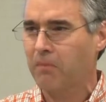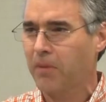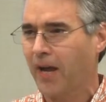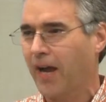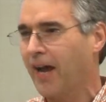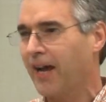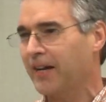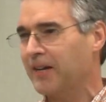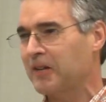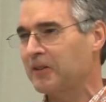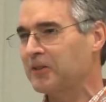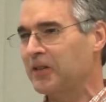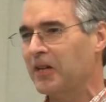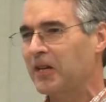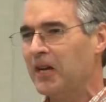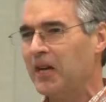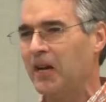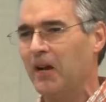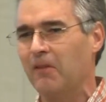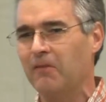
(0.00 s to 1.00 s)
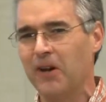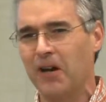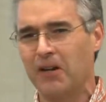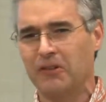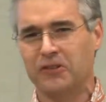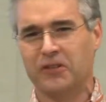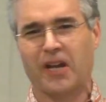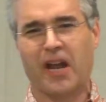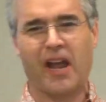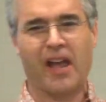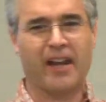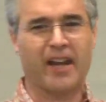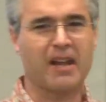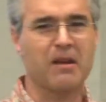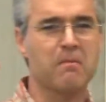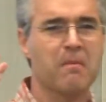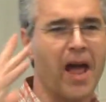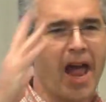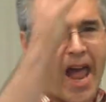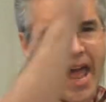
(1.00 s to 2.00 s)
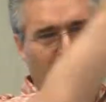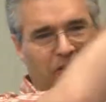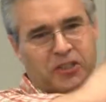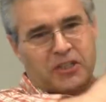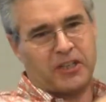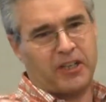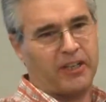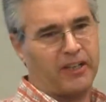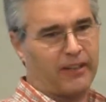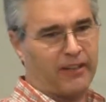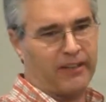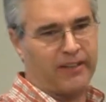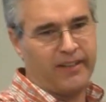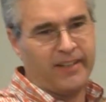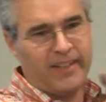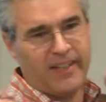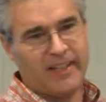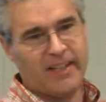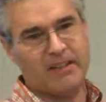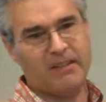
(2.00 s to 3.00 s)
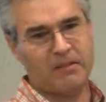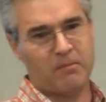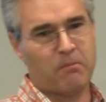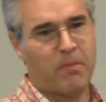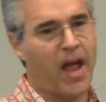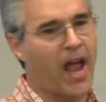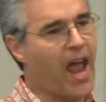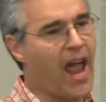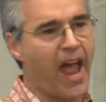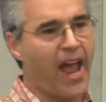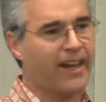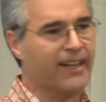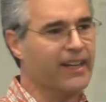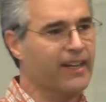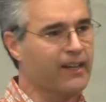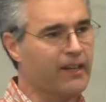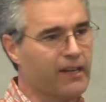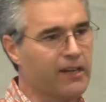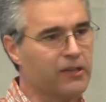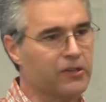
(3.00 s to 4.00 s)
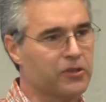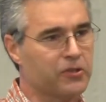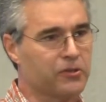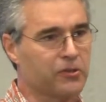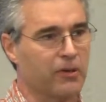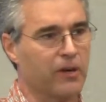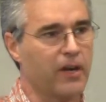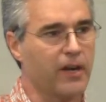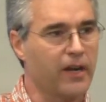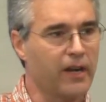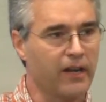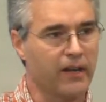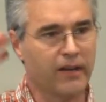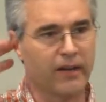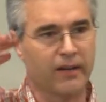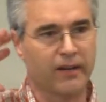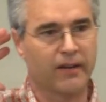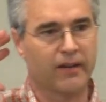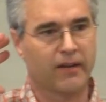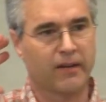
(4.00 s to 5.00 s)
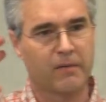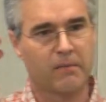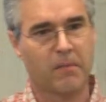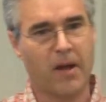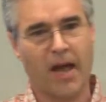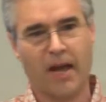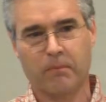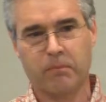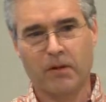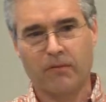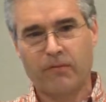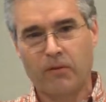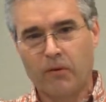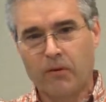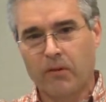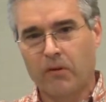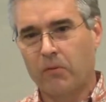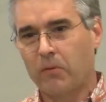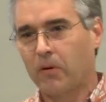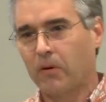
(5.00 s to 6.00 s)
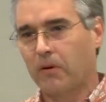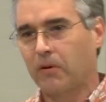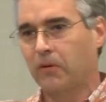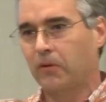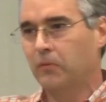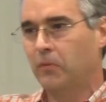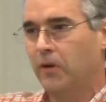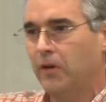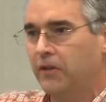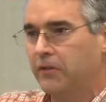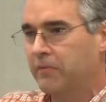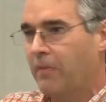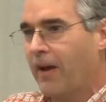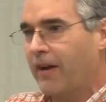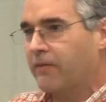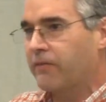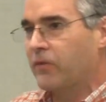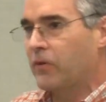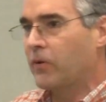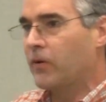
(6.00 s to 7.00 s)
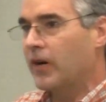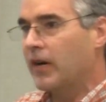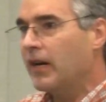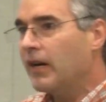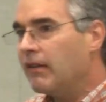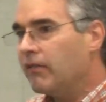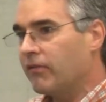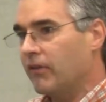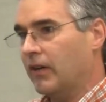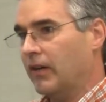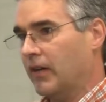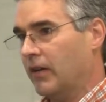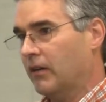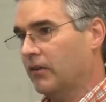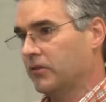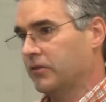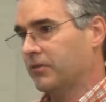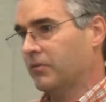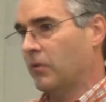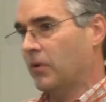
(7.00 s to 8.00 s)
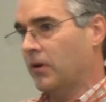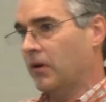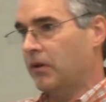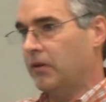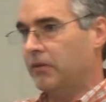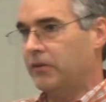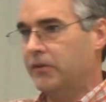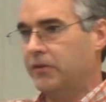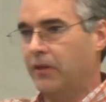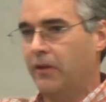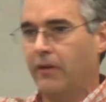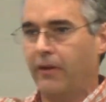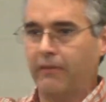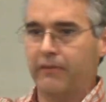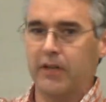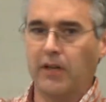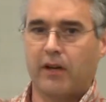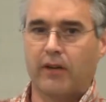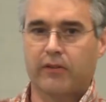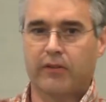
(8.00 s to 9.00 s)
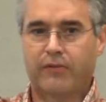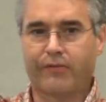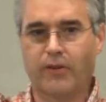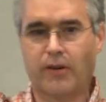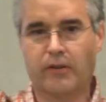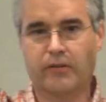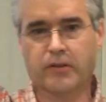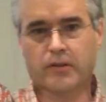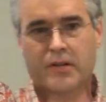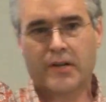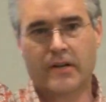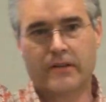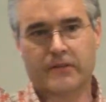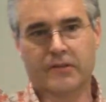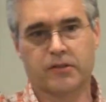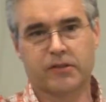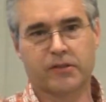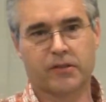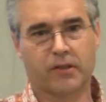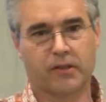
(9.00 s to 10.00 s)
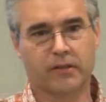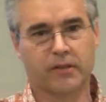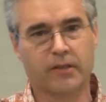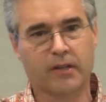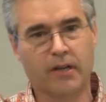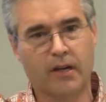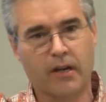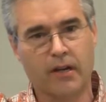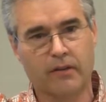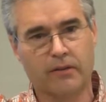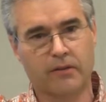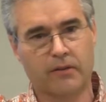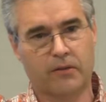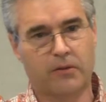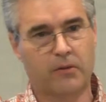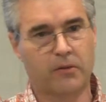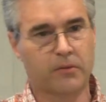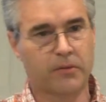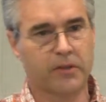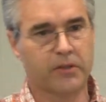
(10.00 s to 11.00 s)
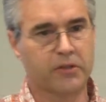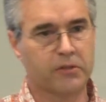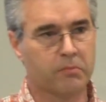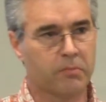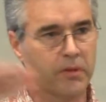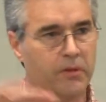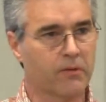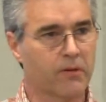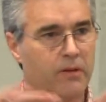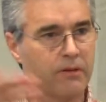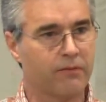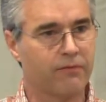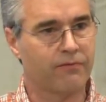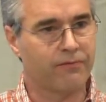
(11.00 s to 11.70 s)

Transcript: back as any of us can imagine, back in history, back before the world was, back before anything else was. You have God the Father, God the Son, God the Holy Spirit